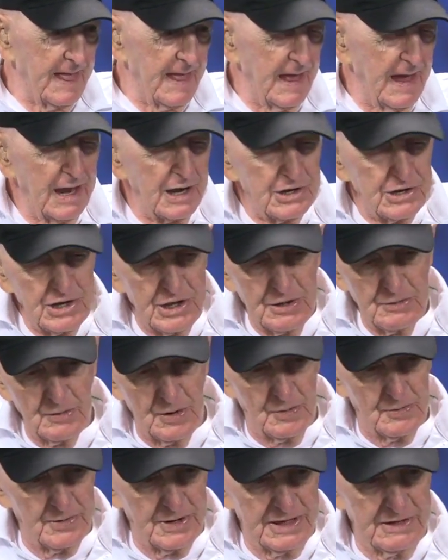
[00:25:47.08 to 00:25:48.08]
and you
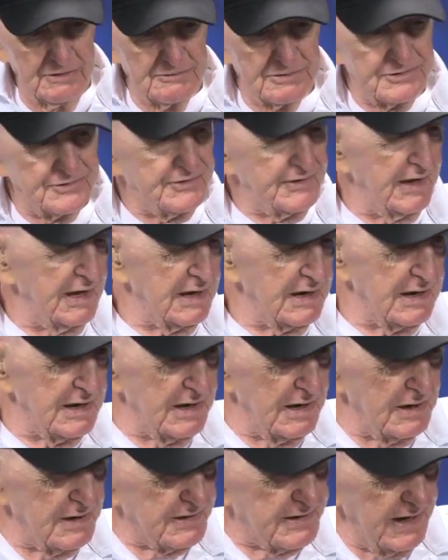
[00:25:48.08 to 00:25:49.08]
won't even see a
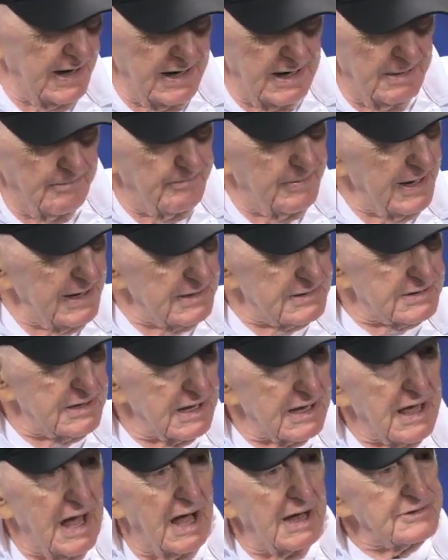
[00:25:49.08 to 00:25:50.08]
little teeny piece of
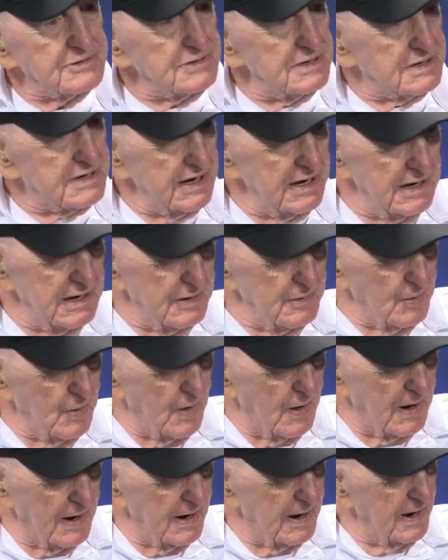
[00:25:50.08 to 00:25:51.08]
concertina
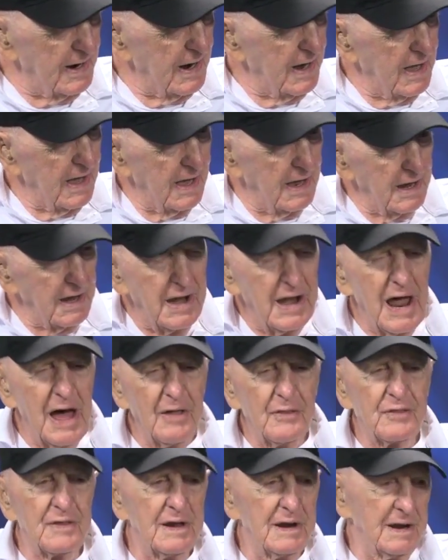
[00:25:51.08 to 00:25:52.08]
wire.
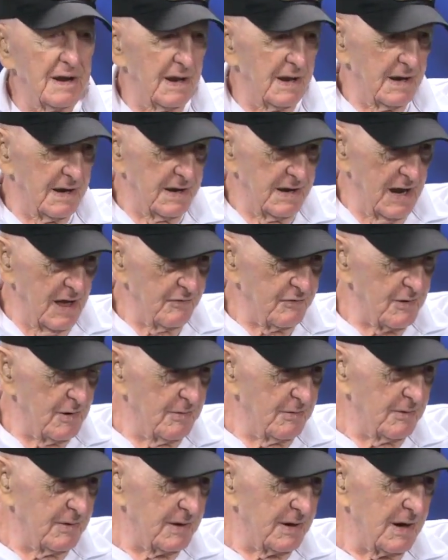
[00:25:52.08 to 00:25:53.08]
Nothing.
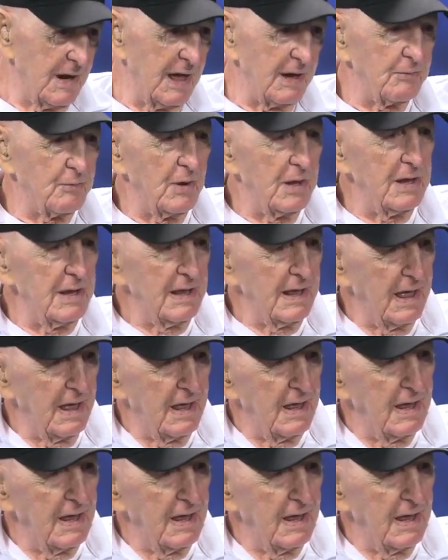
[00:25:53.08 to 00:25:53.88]
Nothing like we